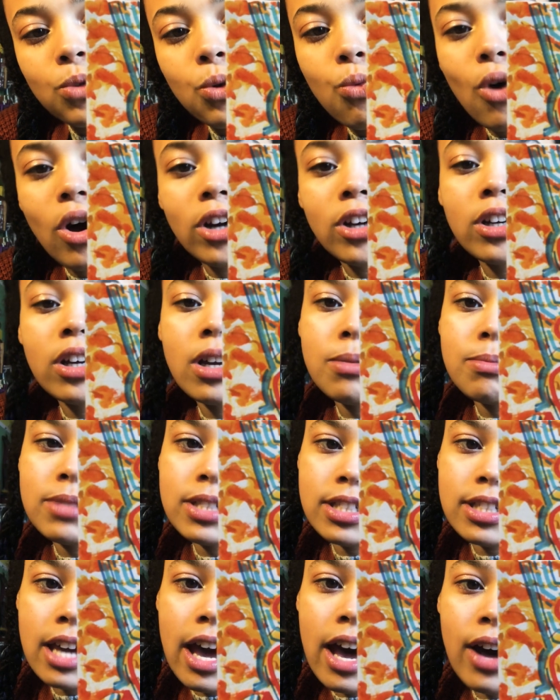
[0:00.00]
Water comes
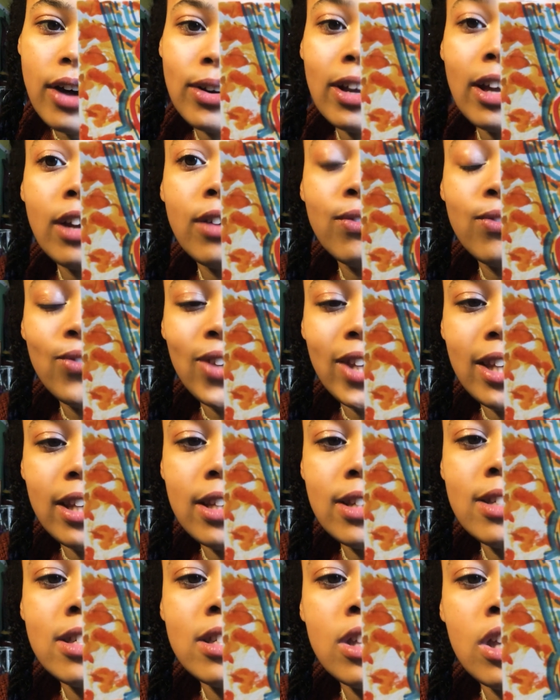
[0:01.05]
down and
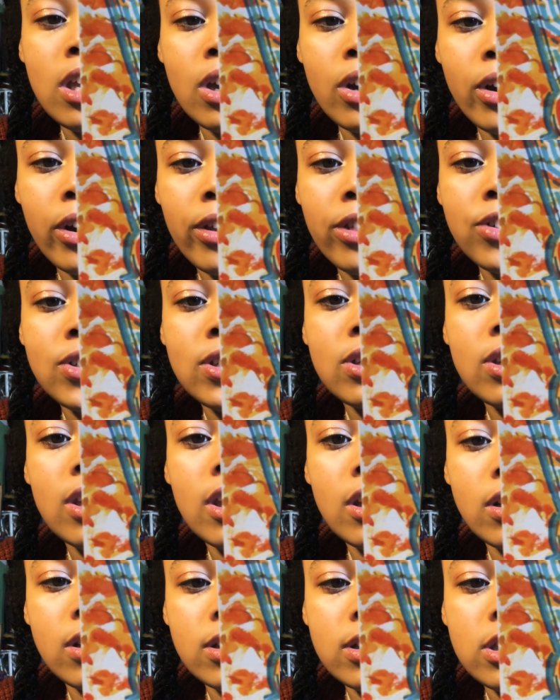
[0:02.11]
feeds the earth's
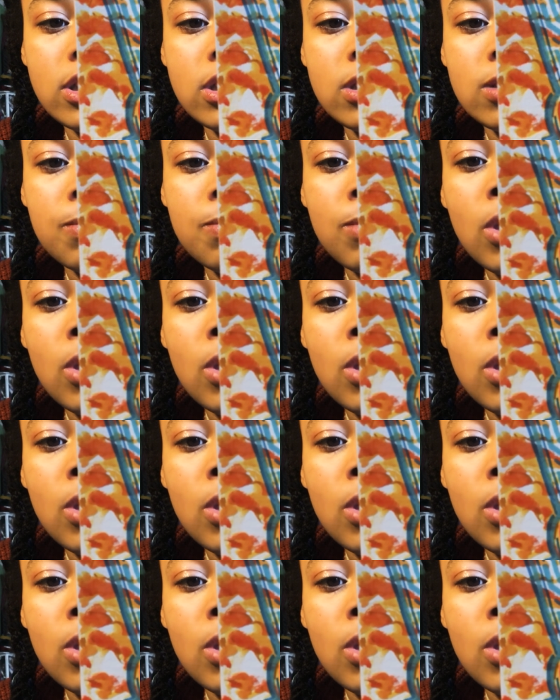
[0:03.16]
gills.